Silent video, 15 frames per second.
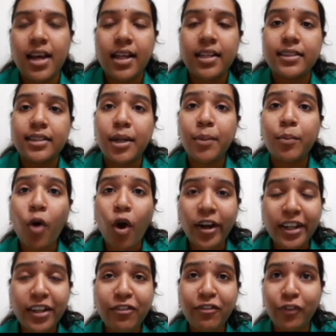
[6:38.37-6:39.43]
The
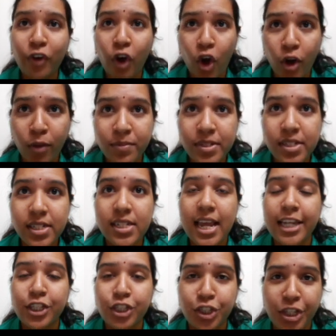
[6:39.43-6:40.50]
body forms,
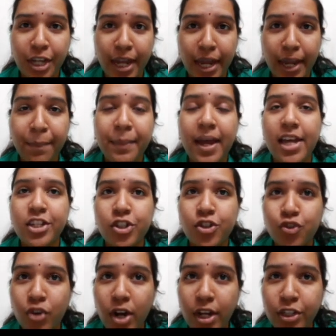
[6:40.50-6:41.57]
shape,
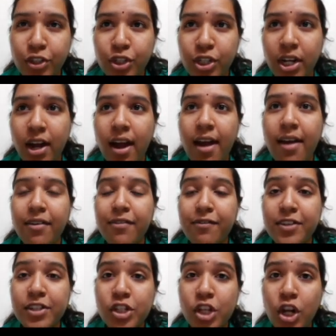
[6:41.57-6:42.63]
structure,
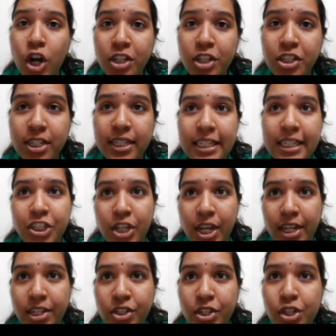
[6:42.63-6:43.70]
physiological
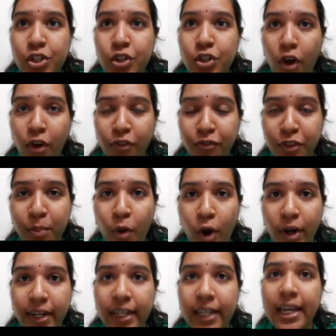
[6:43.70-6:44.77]
changes of the
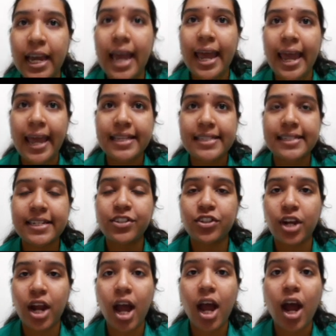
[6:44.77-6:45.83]
body,
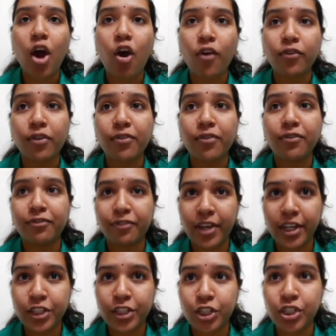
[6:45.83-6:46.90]
etc. of a
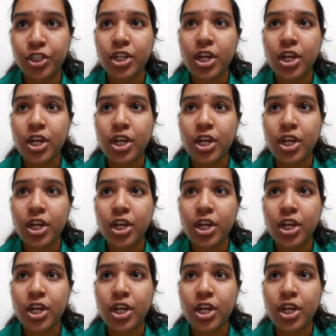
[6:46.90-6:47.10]
fish